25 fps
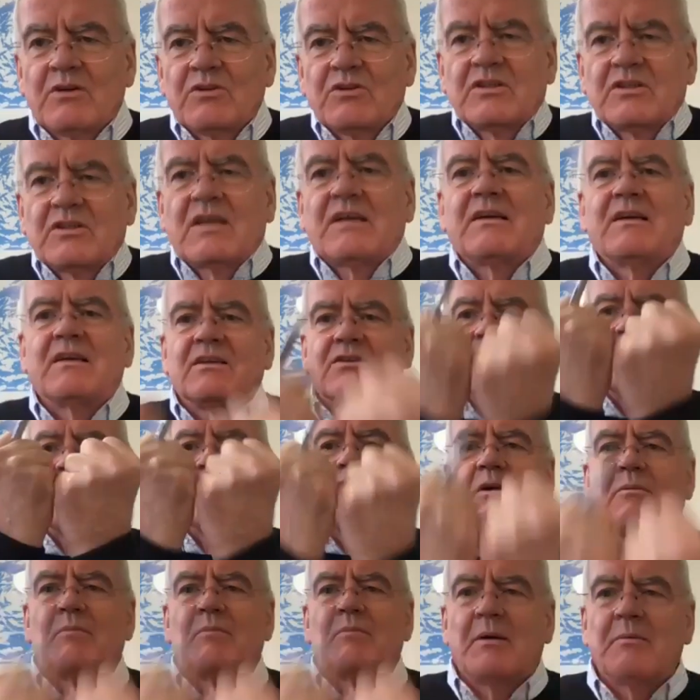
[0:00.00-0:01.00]
to suddenly sort of
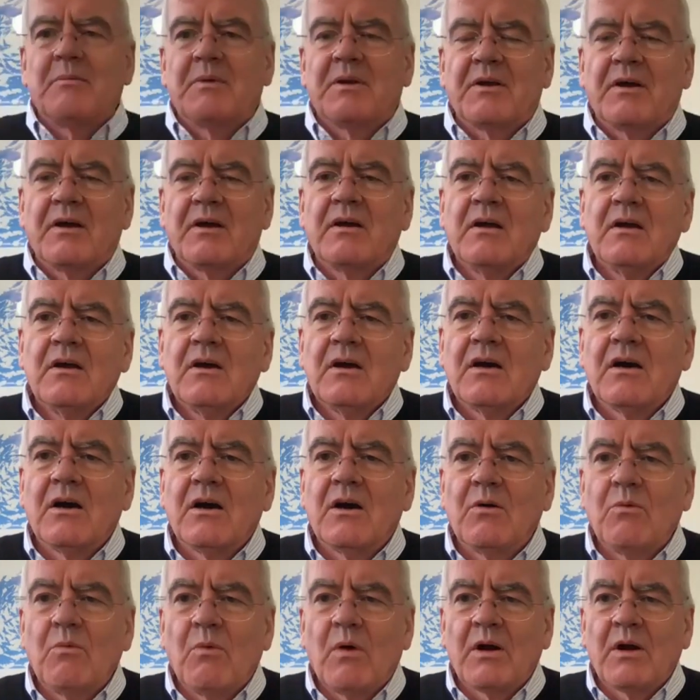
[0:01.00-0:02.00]
come under
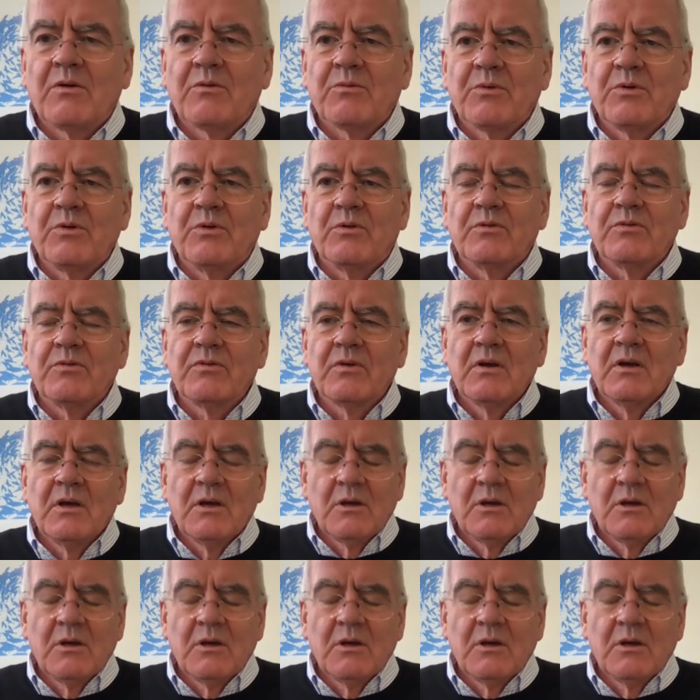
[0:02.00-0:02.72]
one roof,